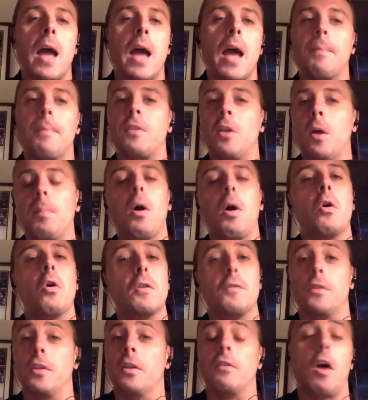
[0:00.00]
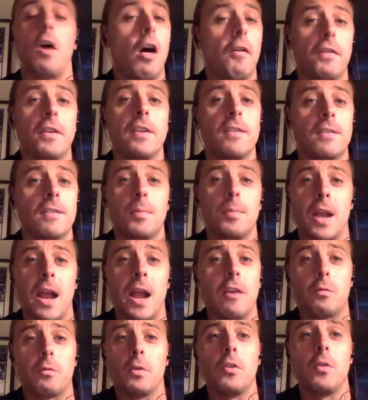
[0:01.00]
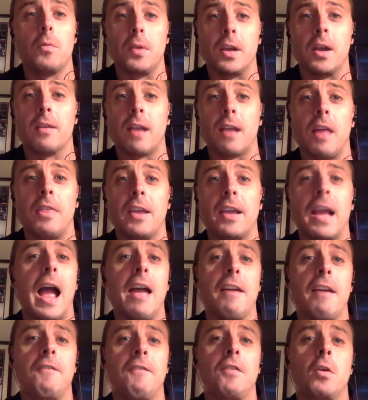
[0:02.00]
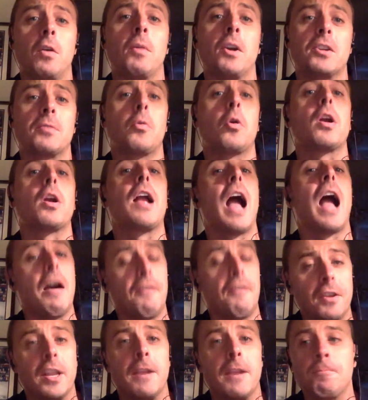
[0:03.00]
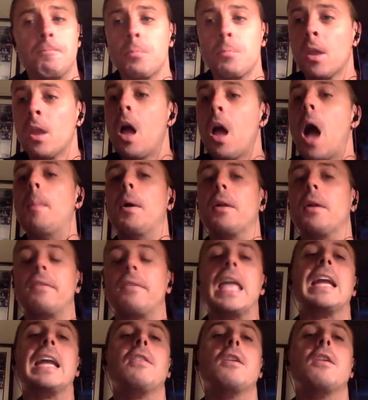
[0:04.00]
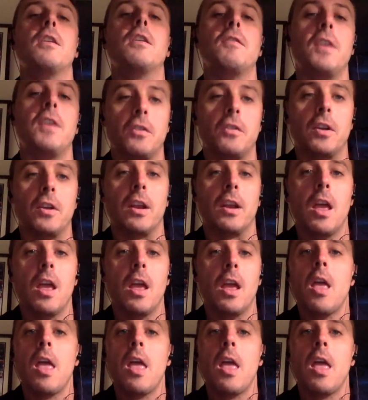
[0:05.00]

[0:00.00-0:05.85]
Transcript: I'm still pulling for the Dolphins, to be honest with you, because I think I feel much more confident about taking the division